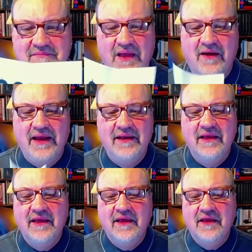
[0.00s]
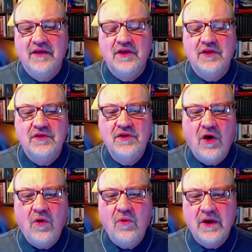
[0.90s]
All right.
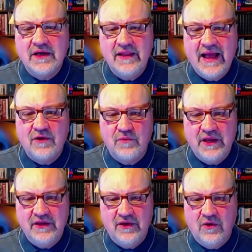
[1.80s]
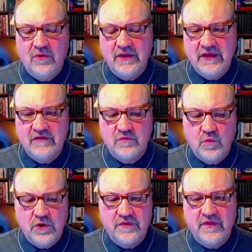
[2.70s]
No clock radio is
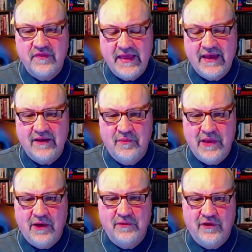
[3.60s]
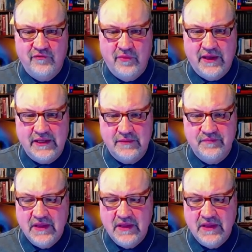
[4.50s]
worth that amount of money.